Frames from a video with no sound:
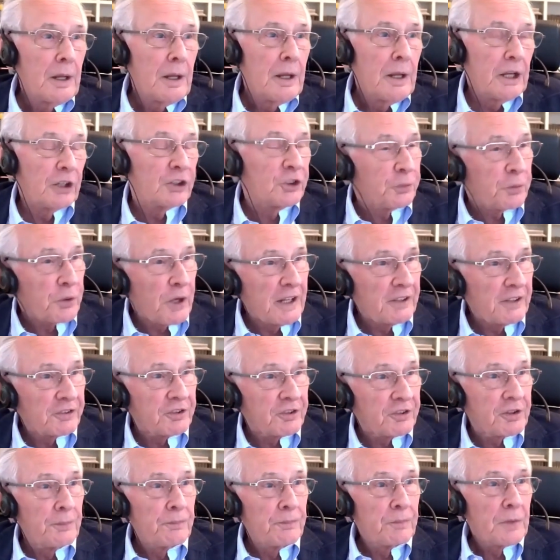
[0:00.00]

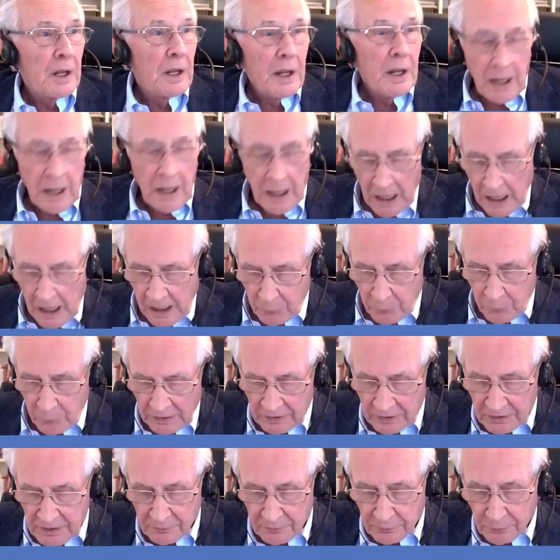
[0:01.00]
expressed and where
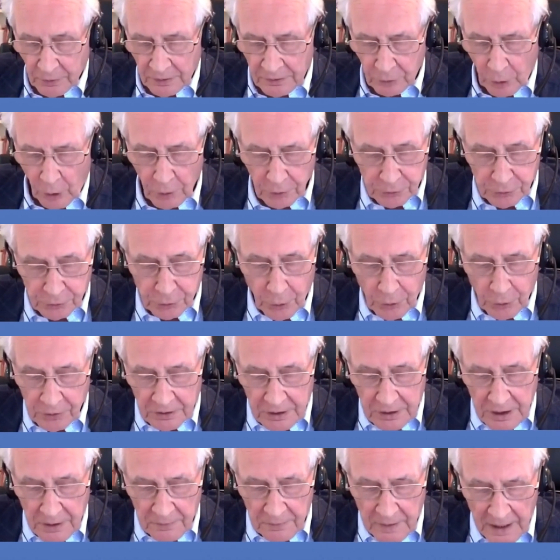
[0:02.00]
different
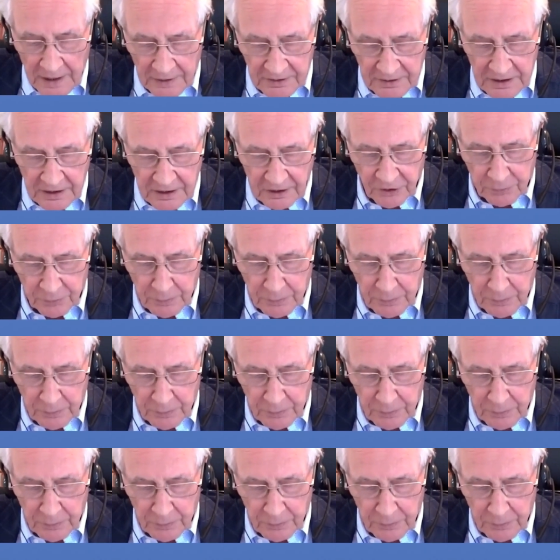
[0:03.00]
alternative ideas